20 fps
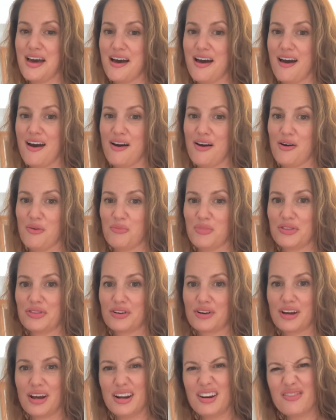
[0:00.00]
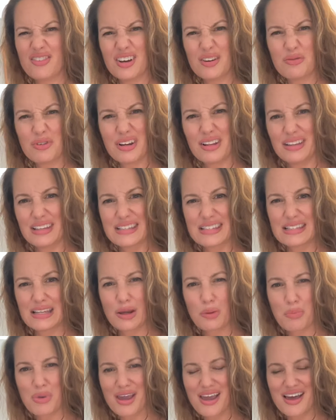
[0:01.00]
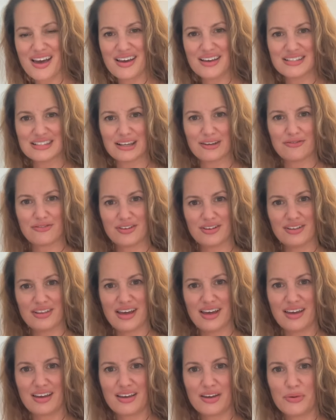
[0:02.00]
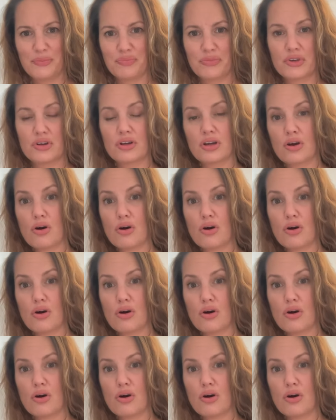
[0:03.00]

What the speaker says: but they're kind of unrealistic because I feel like you're like,